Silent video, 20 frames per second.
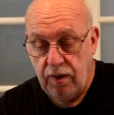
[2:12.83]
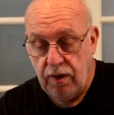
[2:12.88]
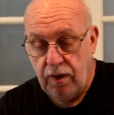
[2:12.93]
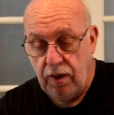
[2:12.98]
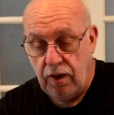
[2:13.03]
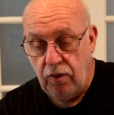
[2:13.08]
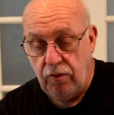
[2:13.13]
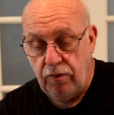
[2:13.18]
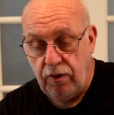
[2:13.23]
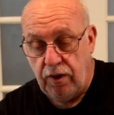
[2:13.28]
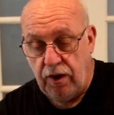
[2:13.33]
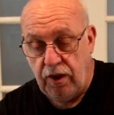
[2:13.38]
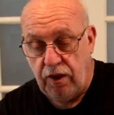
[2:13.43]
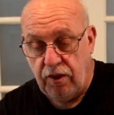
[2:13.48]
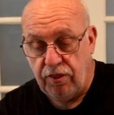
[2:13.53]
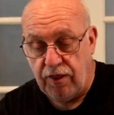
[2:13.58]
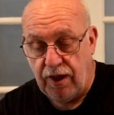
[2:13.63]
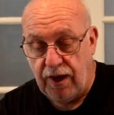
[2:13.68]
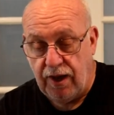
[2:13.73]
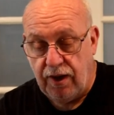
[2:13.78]

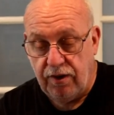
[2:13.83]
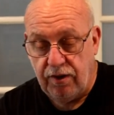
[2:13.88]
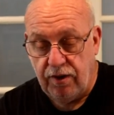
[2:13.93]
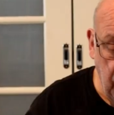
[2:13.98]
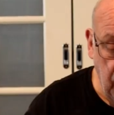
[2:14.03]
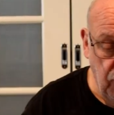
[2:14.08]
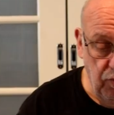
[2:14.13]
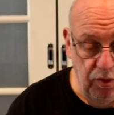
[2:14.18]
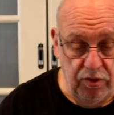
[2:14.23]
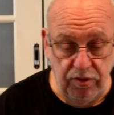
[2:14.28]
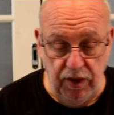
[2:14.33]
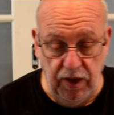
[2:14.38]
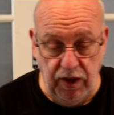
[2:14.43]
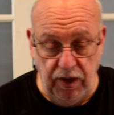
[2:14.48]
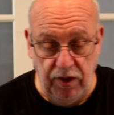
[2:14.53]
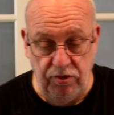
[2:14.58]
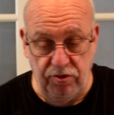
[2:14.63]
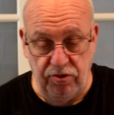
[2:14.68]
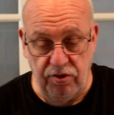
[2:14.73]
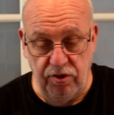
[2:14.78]
Underneath that was
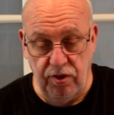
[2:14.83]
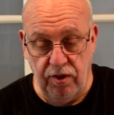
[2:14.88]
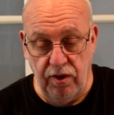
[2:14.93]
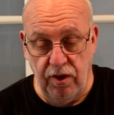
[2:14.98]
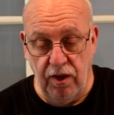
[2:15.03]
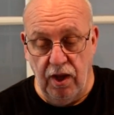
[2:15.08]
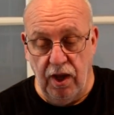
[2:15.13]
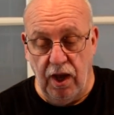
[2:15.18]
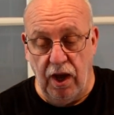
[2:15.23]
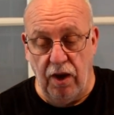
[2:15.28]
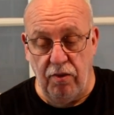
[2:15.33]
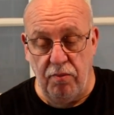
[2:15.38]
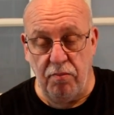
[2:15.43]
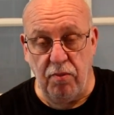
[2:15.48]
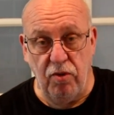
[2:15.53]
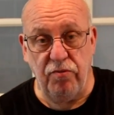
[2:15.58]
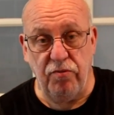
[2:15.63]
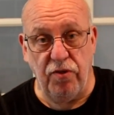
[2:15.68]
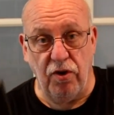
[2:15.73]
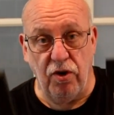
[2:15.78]
these. I
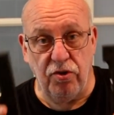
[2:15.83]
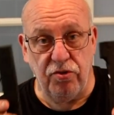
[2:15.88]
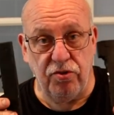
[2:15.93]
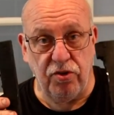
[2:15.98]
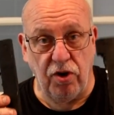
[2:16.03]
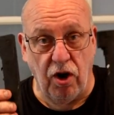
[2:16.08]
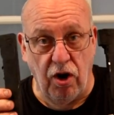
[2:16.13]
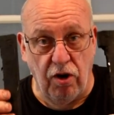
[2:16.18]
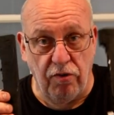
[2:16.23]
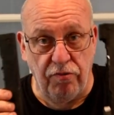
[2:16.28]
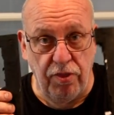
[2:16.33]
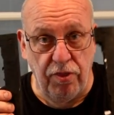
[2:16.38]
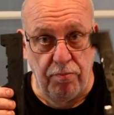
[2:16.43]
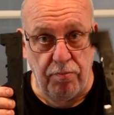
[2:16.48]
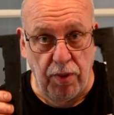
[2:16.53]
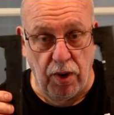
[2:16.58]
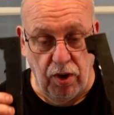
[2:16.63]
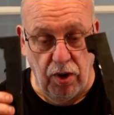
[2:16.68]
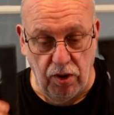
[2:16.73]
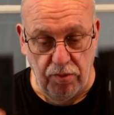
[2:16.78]
removed those off the
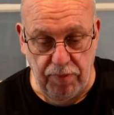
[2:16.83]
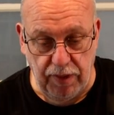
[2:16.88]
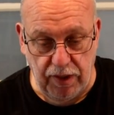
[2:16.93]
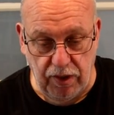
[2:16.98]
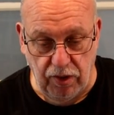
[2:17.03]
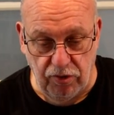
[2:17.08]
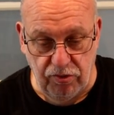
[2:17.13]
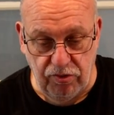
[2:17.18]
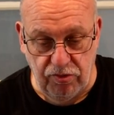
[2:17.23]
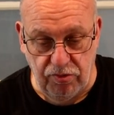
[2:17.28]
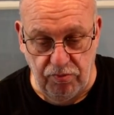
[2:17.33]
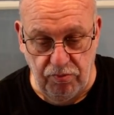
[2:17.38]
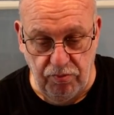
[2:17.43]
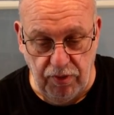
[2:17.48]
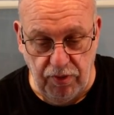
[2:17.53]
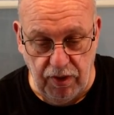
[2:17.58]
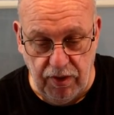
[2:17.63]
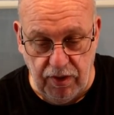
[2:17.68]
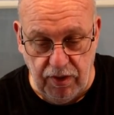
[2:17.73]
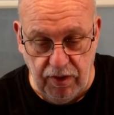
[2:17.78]
board because
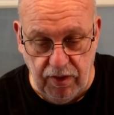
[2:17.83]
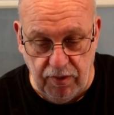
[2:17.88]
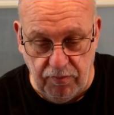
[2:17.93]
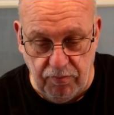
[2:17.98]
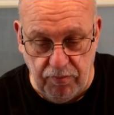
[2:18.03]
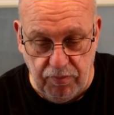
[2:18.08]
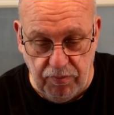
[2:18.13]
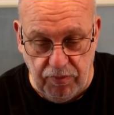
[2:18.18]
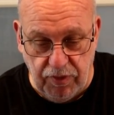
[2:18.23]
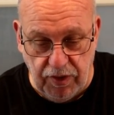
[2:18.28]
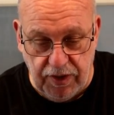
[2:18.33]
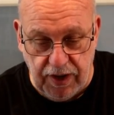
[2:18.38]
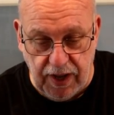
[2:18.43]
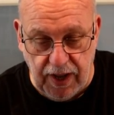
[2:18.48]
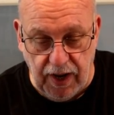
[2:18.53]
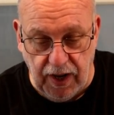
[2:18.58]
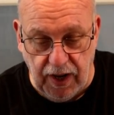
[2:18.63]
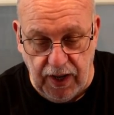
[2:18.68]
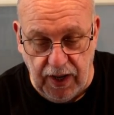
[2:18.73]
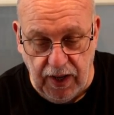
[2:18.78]
the
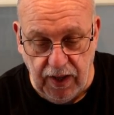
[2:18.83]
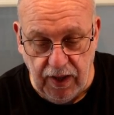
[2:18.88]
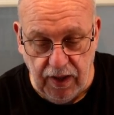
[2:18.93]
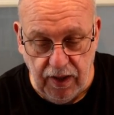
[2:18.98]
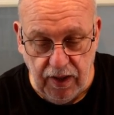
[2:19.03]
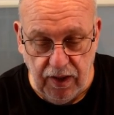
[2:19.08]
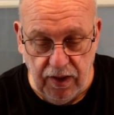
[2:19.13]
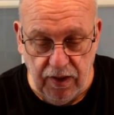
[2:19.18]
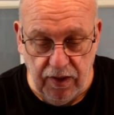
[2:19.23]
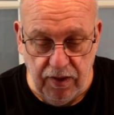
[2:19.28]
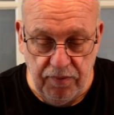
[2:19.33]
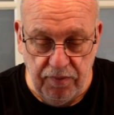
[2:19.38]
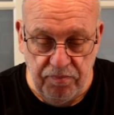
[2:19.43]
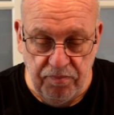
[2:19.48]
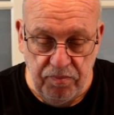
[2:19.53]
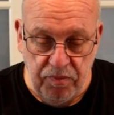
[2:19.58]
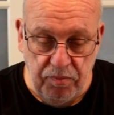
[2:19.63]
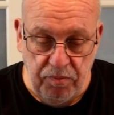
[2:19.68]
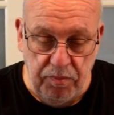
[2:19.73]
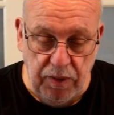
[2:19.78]
daily
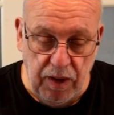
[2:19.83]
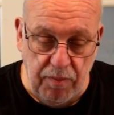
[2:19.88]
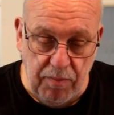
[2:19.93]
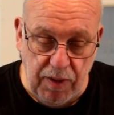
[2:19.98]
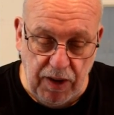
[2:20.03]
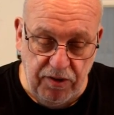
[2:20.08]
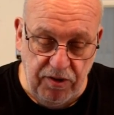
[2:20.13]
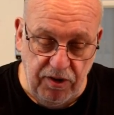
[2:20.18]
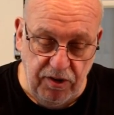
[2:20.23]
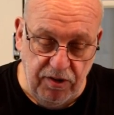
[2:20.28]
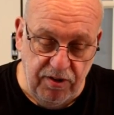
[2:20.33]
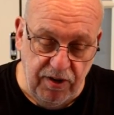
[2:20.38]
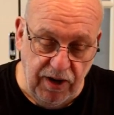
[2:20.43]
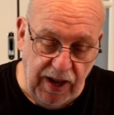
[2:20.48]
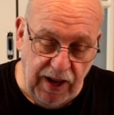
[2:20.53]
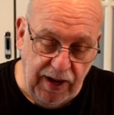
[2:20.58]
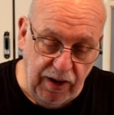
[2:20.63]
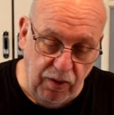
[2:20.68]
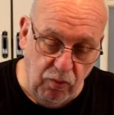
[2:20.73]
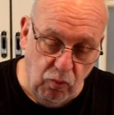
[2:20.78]
BMS is
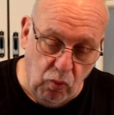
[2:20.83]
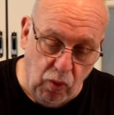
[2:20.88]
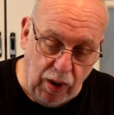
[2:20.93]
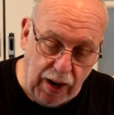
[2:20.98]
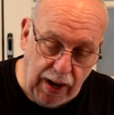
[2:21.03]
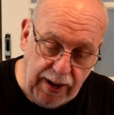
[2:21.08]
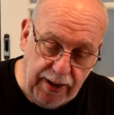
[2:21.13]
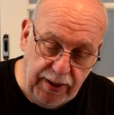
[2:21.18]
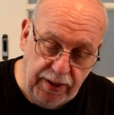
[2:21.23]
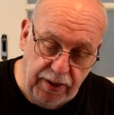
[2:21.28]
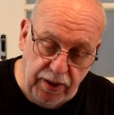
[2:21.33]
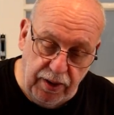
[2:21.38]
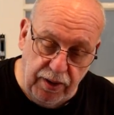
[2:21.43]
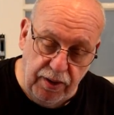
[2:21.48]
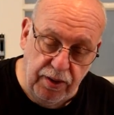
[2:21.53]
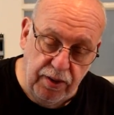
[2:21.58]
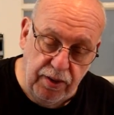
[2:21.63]
slightly wider